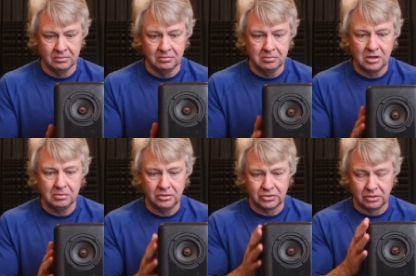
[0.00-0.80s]

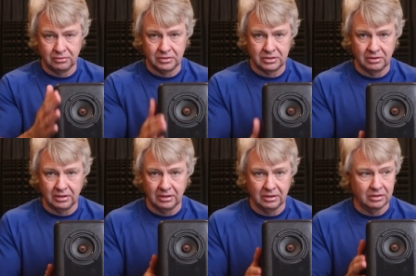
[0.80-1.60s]
minimal surface
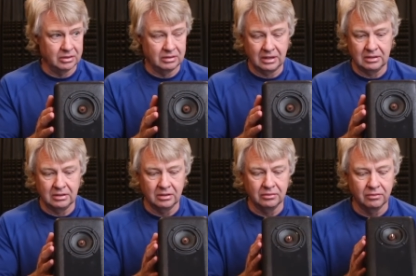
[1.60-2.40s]
area here, you got
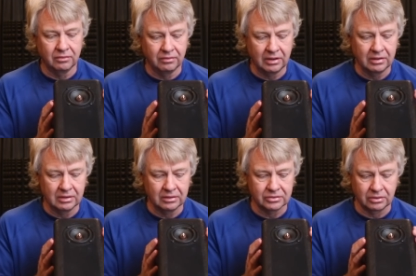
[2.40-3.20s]
very
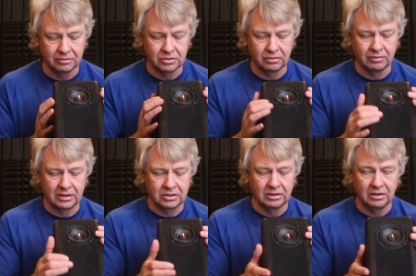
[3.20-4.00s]
little surface
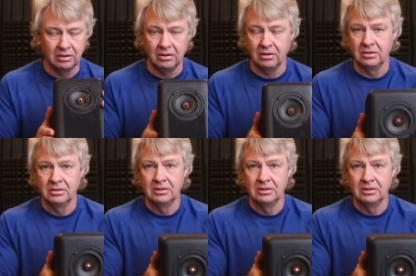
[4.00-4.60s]
reflection at all,